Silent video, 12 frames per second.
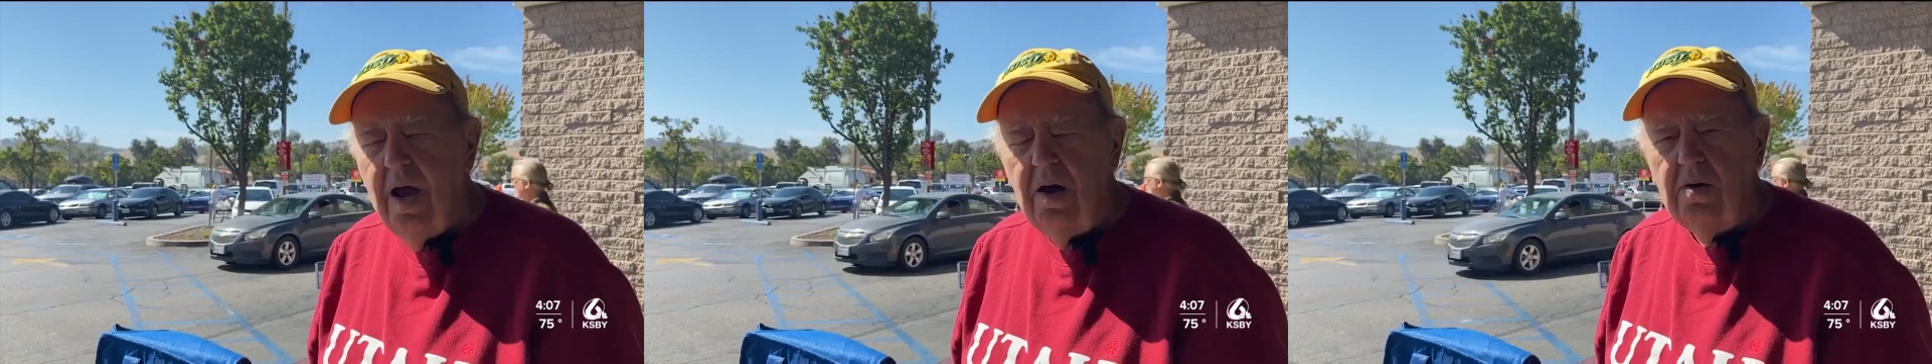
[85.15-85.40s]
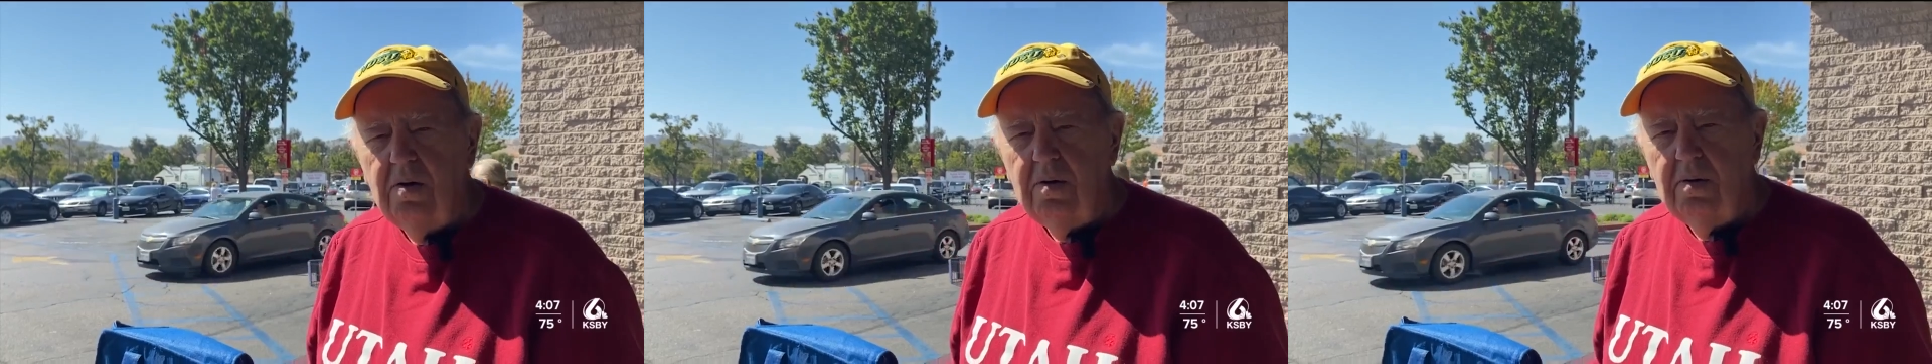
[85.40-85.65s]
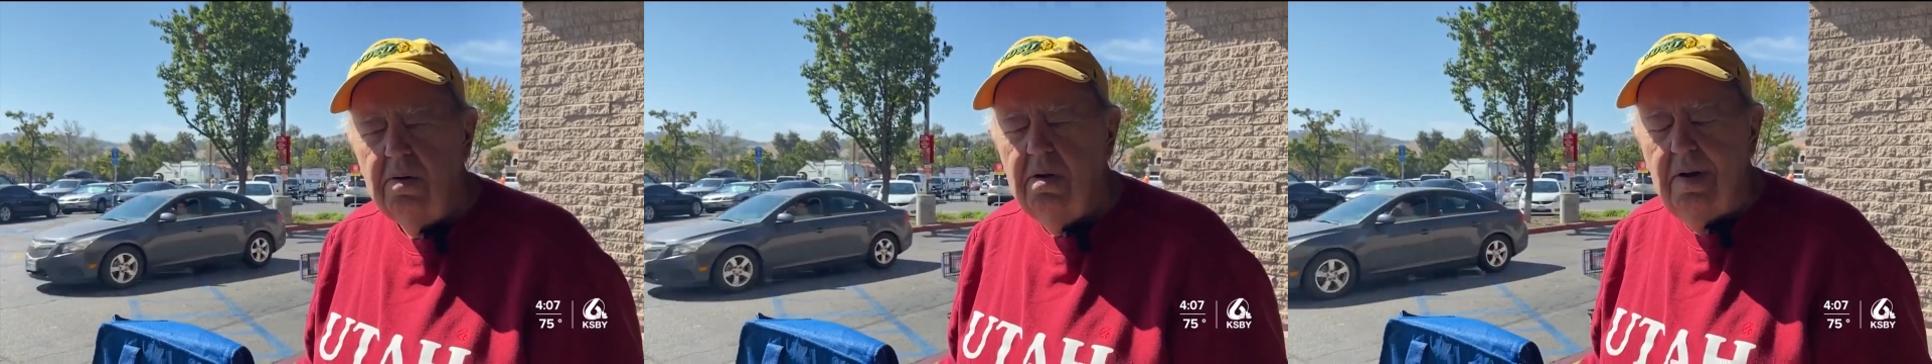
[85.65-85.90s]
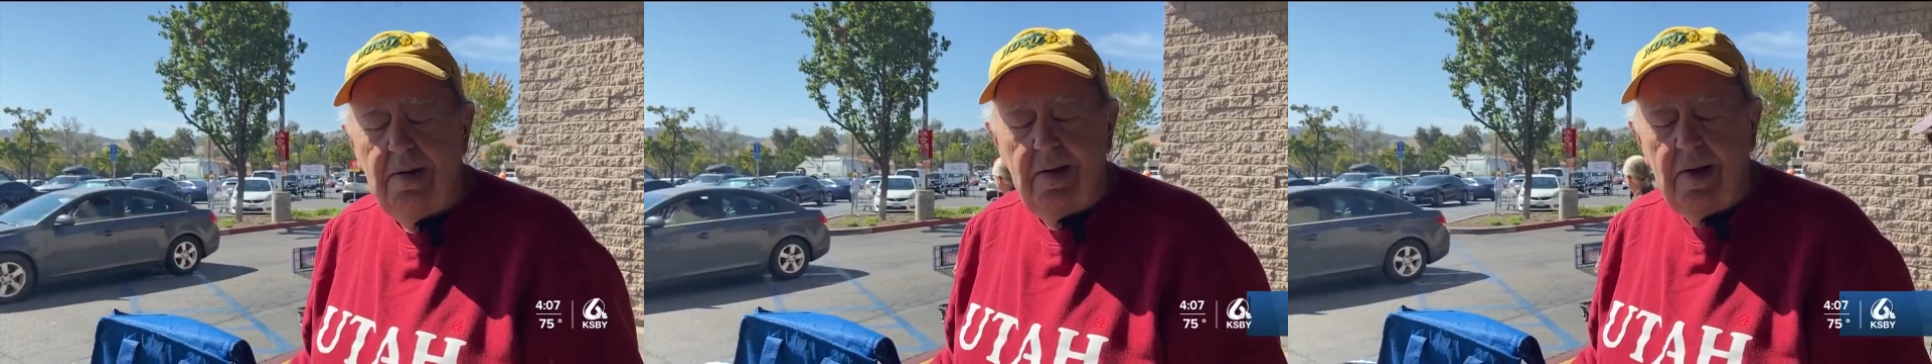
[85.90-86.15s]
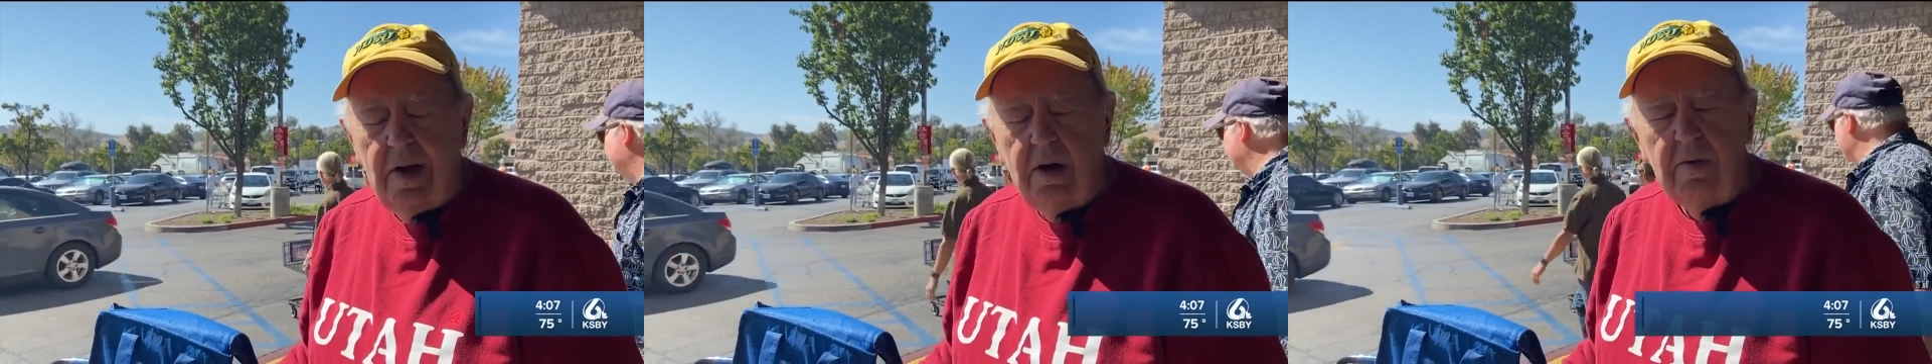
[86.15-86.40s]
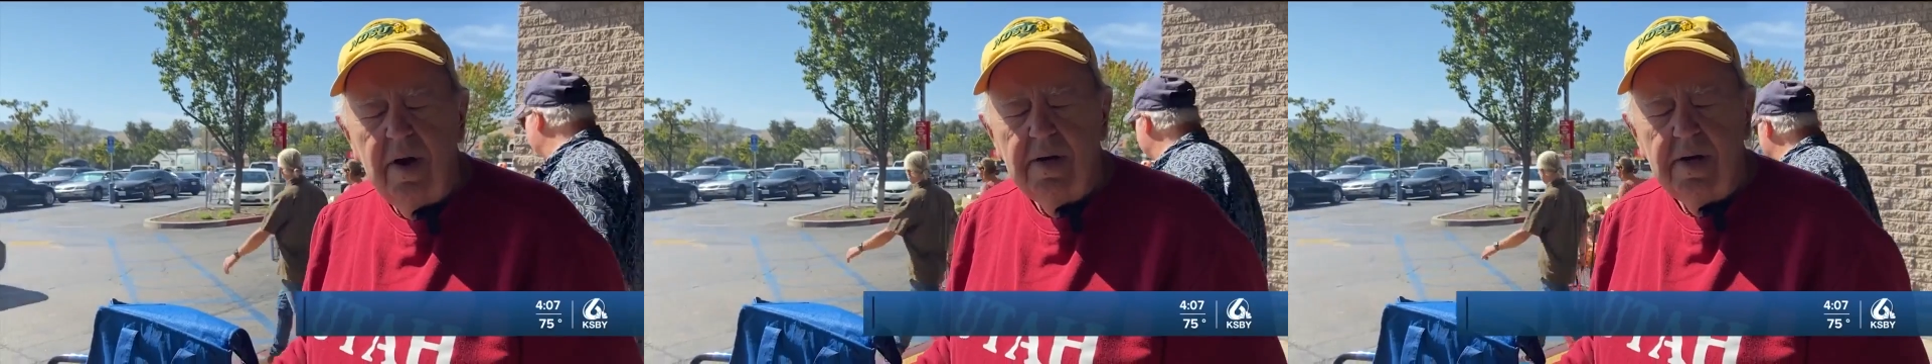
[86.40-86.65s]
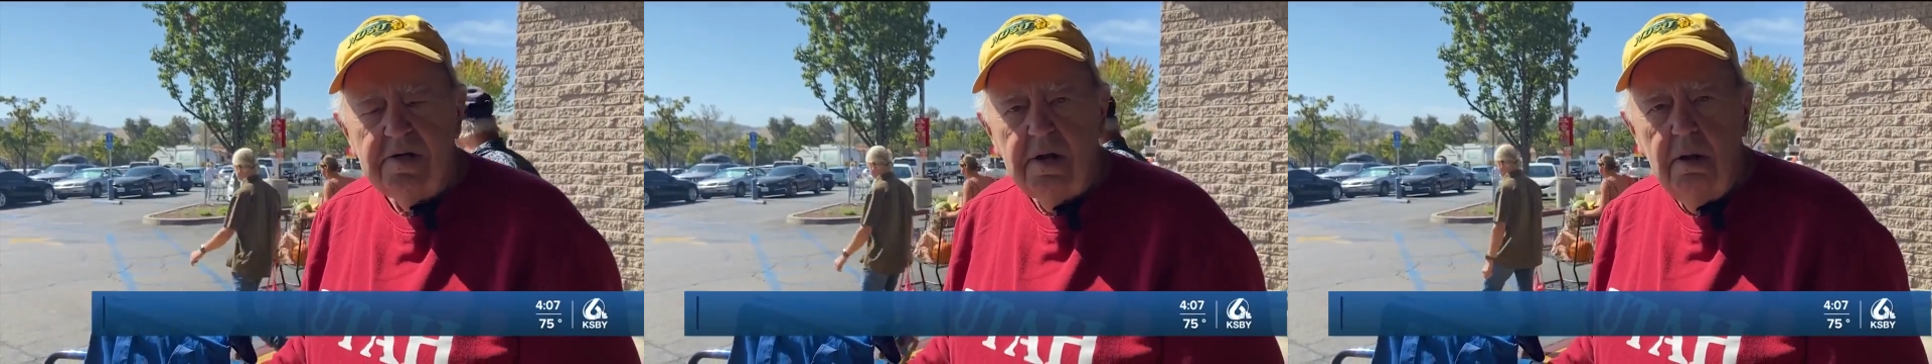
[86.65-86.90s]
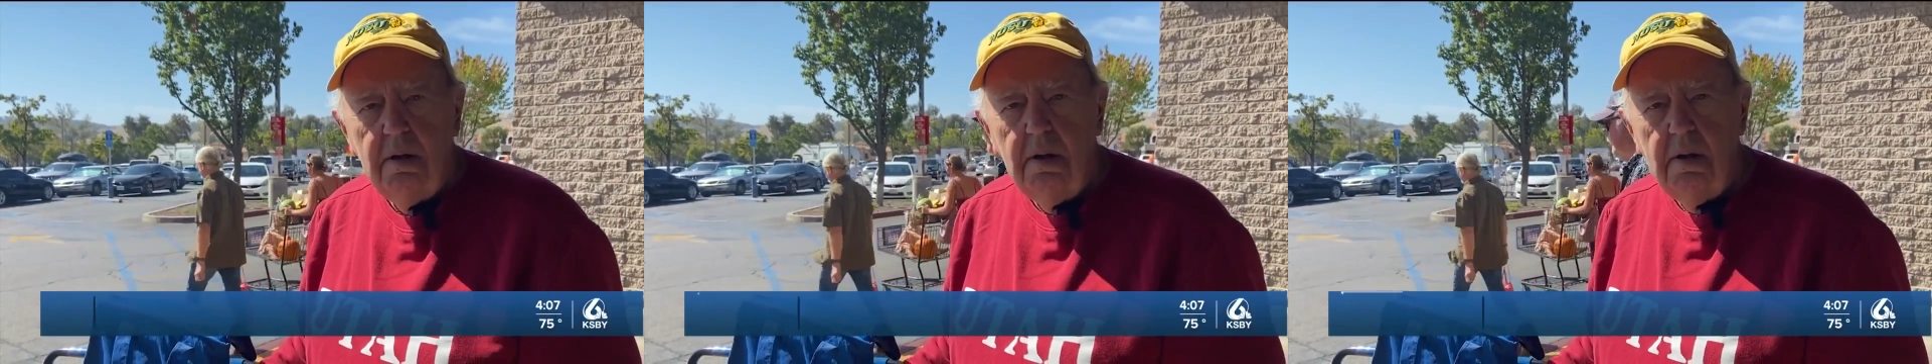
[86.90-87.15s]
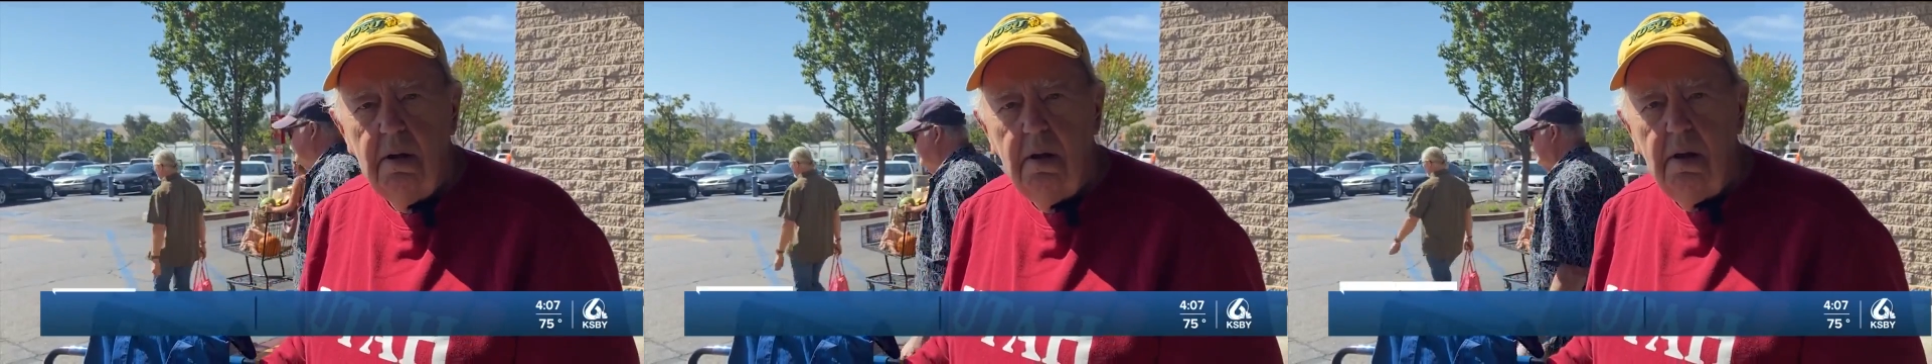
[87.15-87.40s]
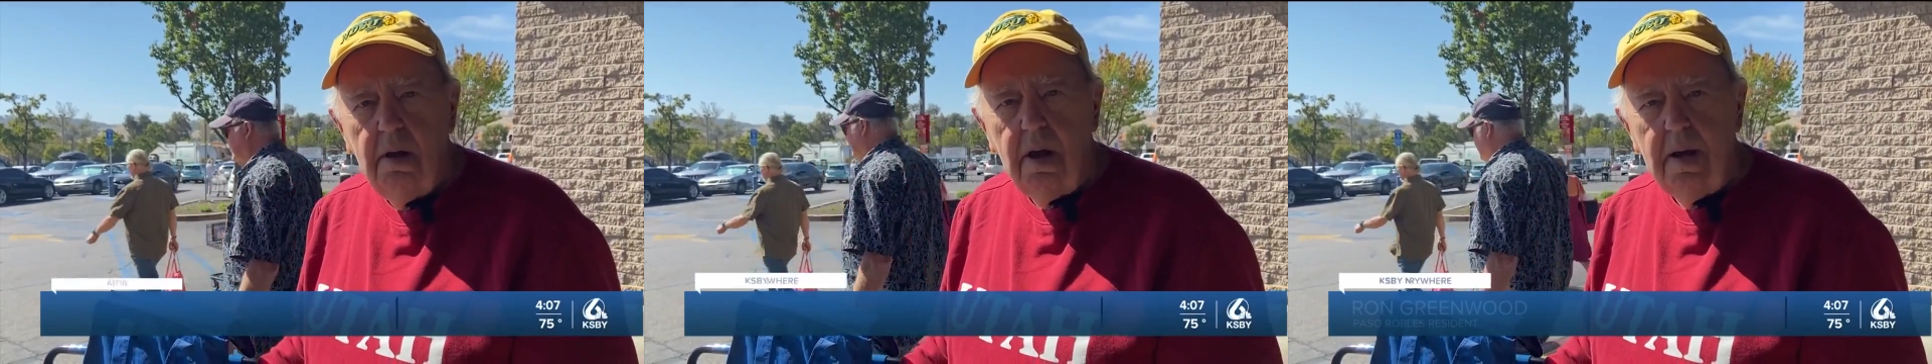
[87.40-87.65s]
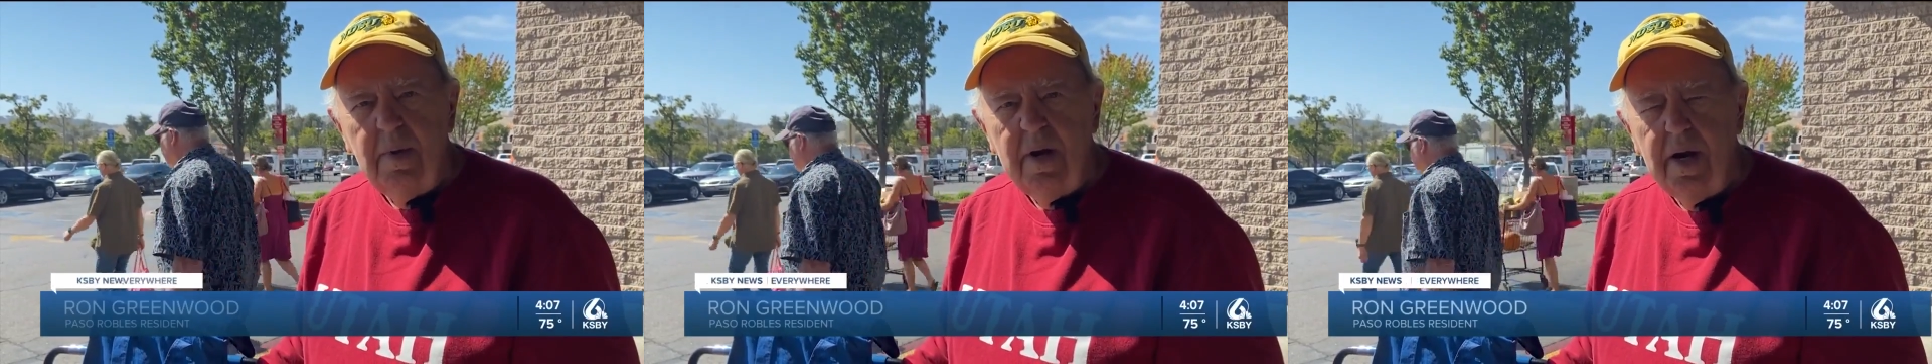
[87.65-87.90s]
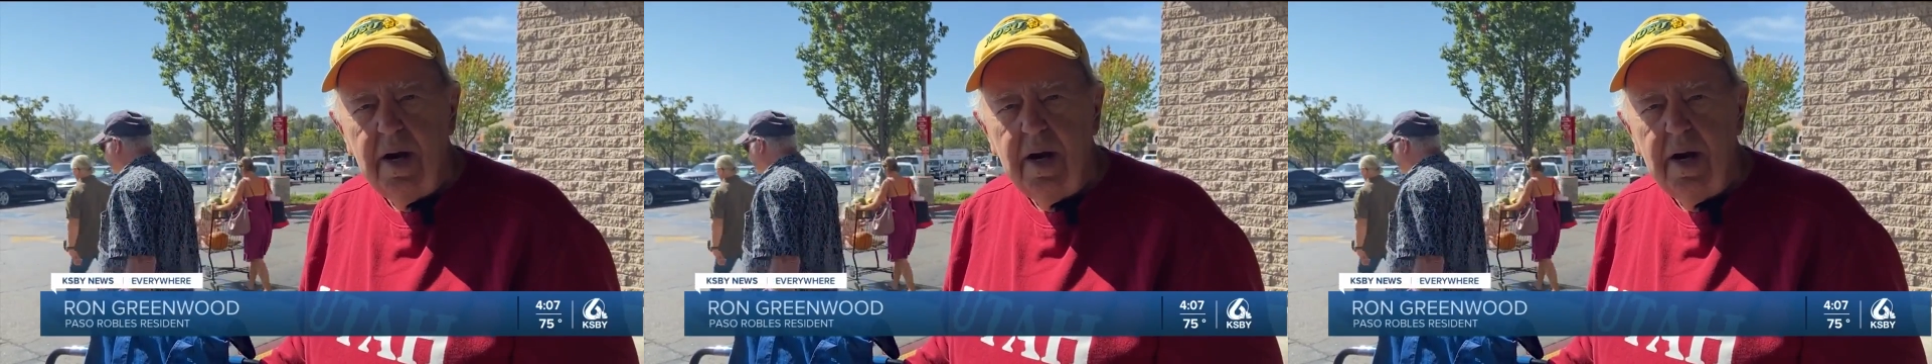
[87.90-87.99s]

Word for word: Oh, horrendous. I mean,